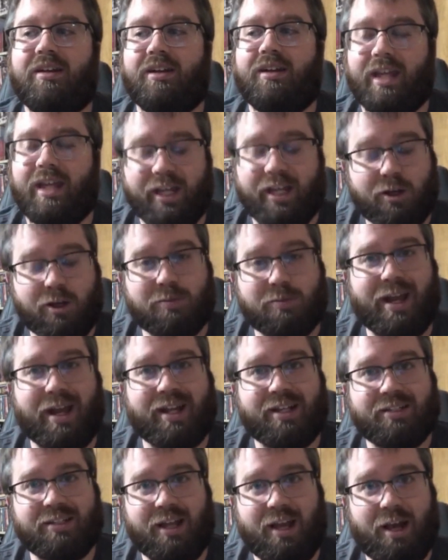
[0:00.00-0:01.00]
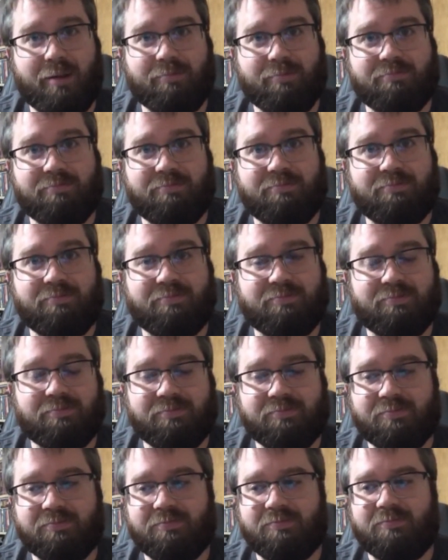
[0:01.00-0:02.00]
He goes back in time,
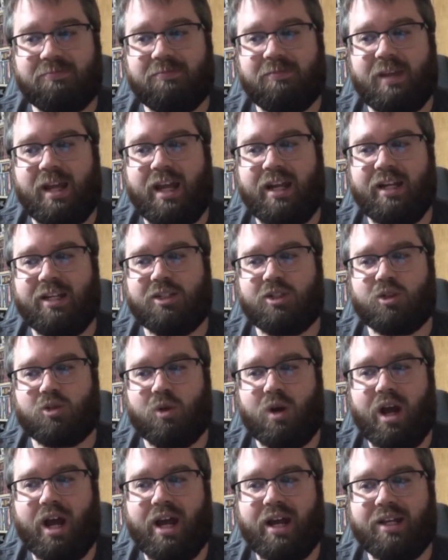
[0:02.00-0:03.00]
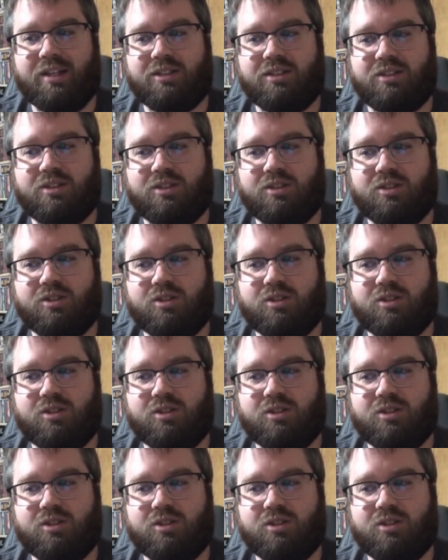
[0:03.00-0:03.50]
and he tries